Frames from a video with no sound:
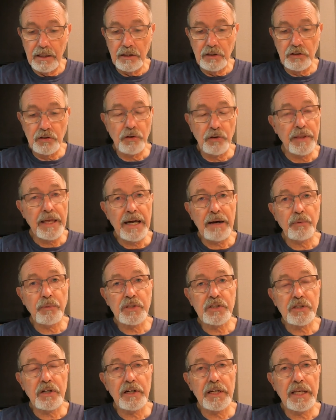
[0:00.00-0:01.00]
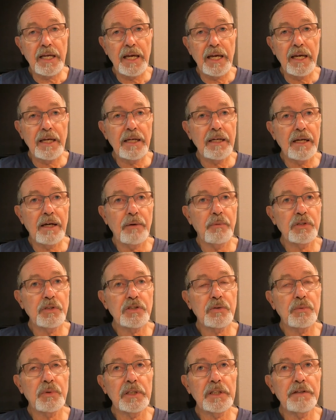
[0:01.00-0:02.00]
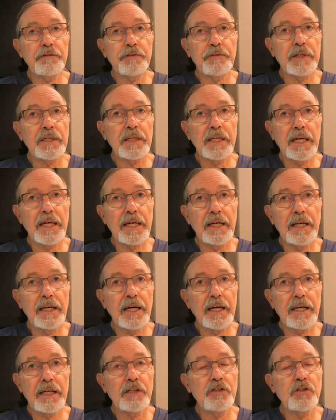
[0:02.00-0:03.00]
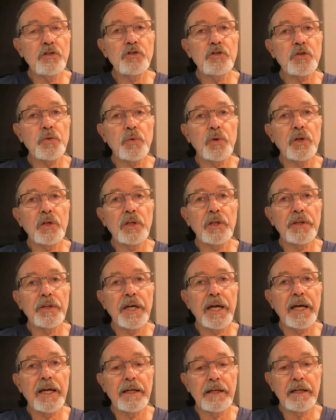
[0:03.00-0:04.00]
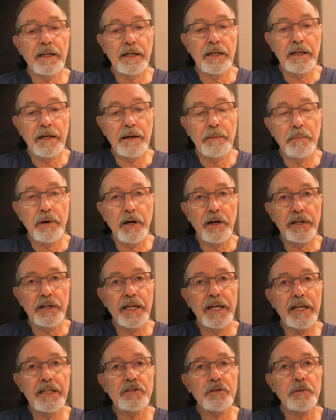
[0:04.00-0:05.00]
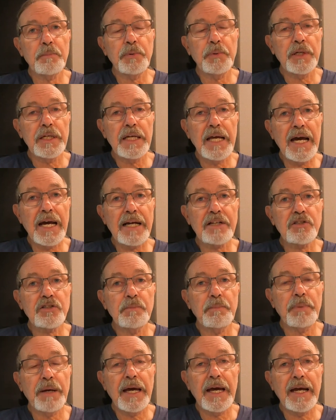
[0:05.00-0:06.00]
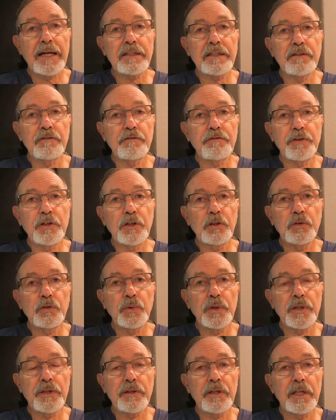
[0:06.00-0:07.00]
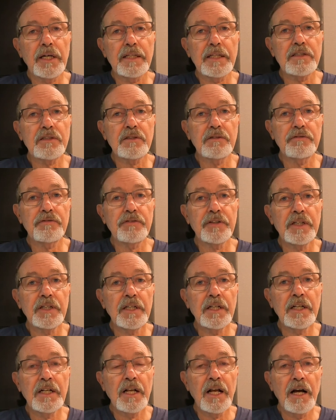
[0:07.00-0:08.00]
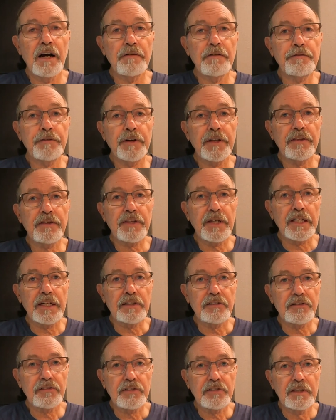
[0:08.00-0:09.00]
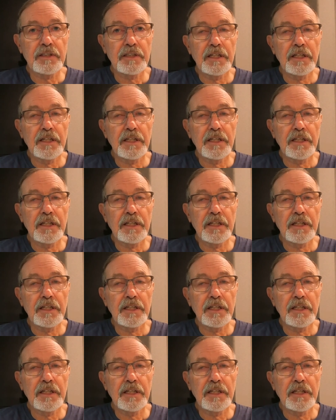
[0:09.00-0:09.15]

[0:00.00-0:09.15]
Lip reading: So that was our day. It was a really fun day, and not unusual that our days are pretty action-packed and filled with lots of fun things.